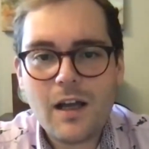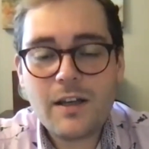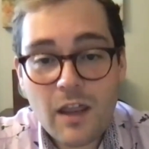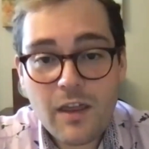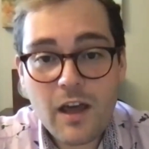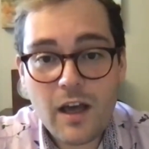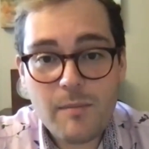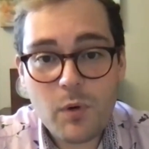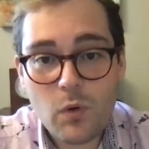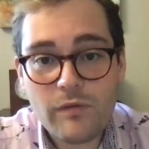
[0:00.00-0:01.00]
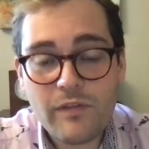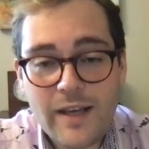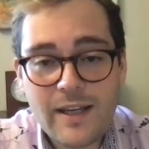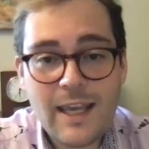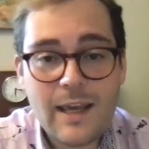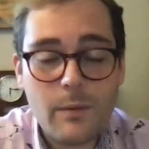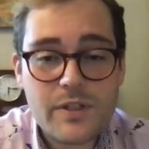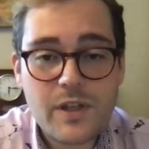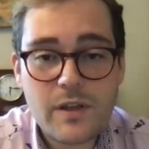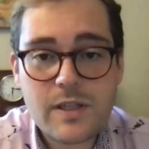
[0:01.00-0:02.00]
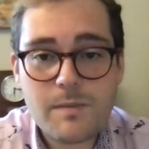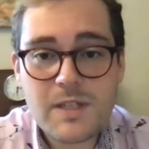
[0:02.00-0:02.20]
Another important finding here was that